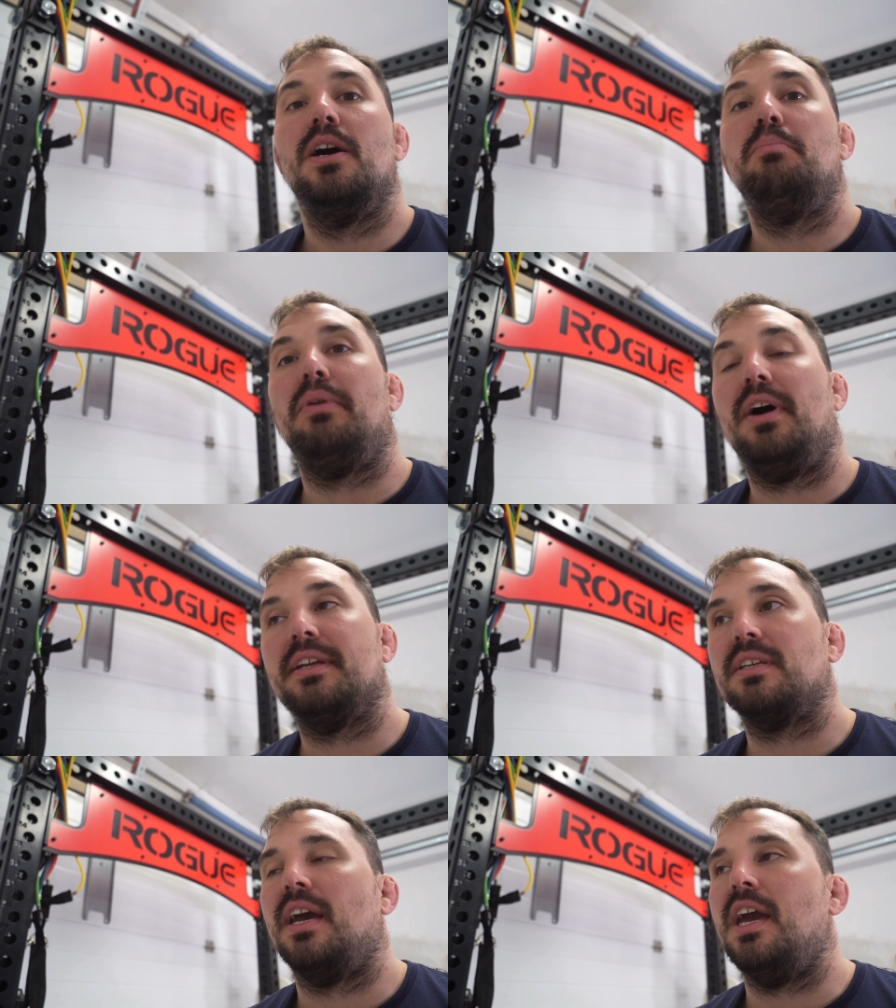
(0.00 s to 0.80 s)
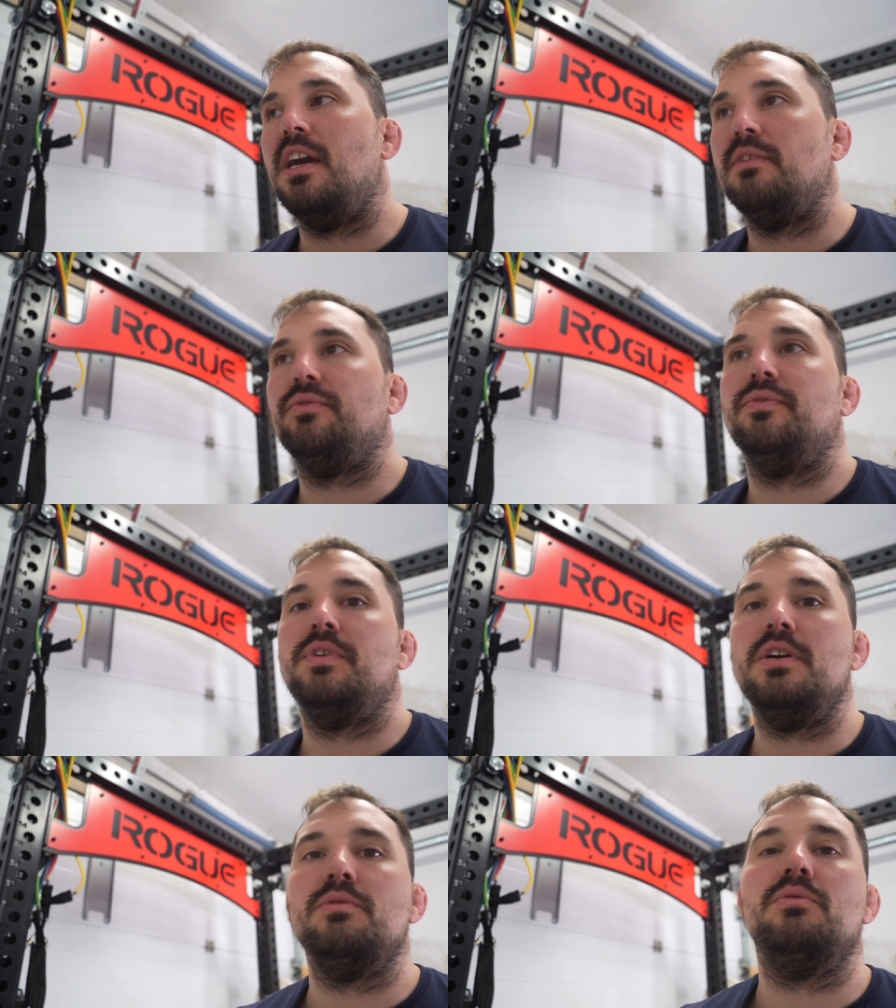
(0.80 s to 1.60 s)
But if
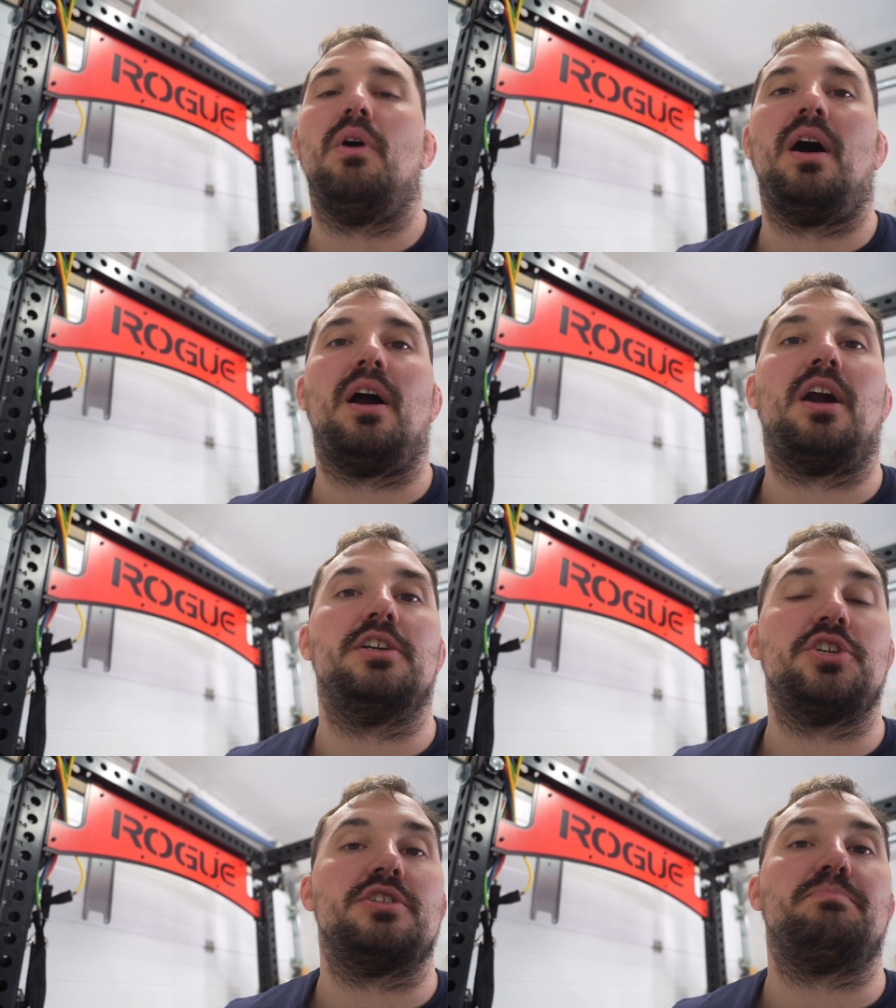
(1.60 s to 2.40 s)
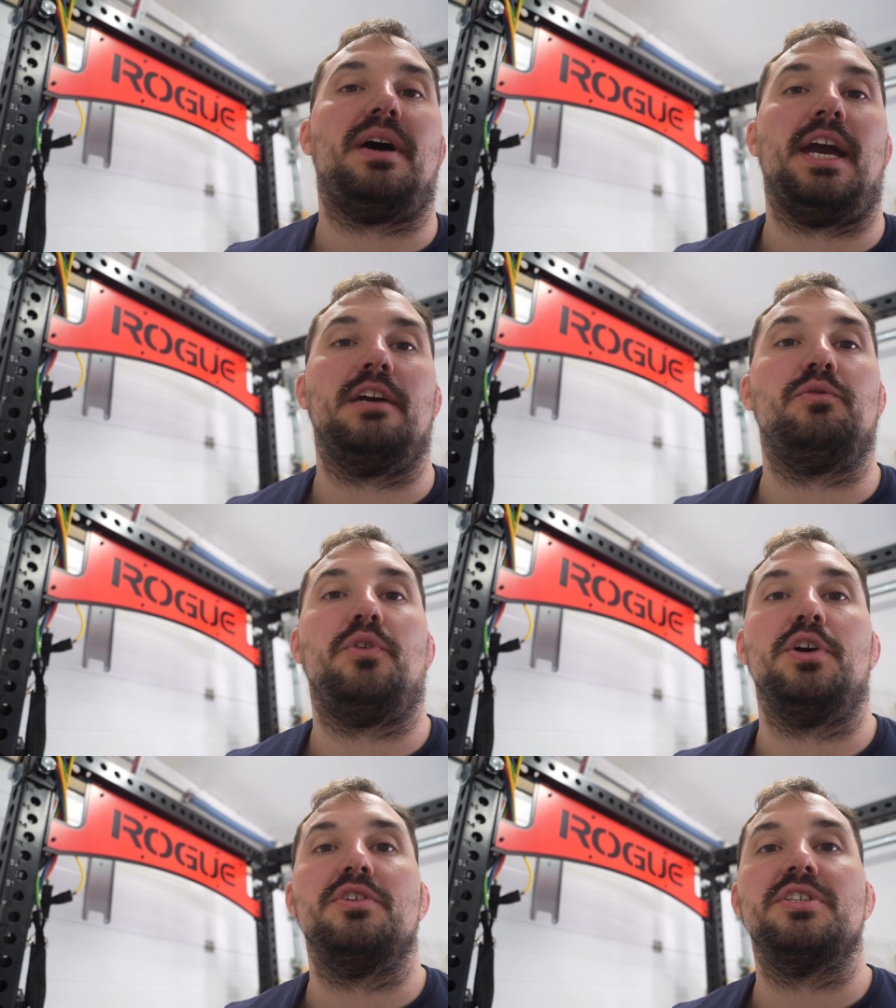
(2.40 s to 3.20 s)
you are just buying
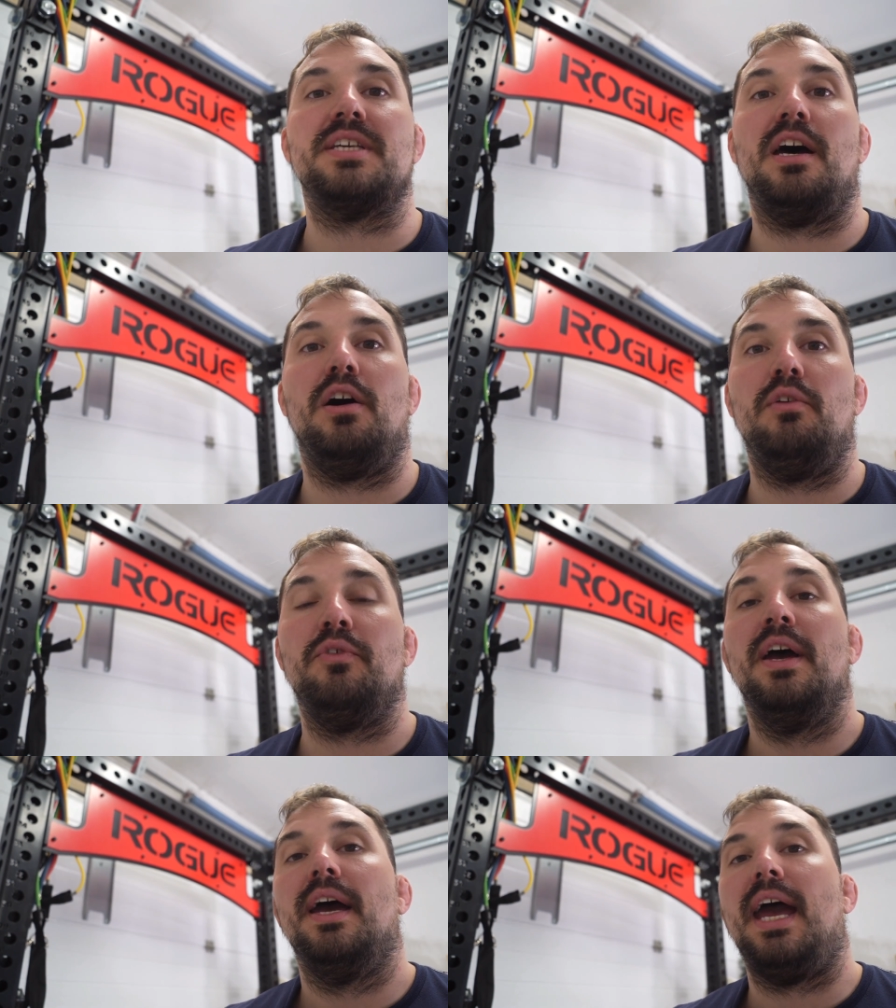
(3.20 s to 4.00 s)
for yourself,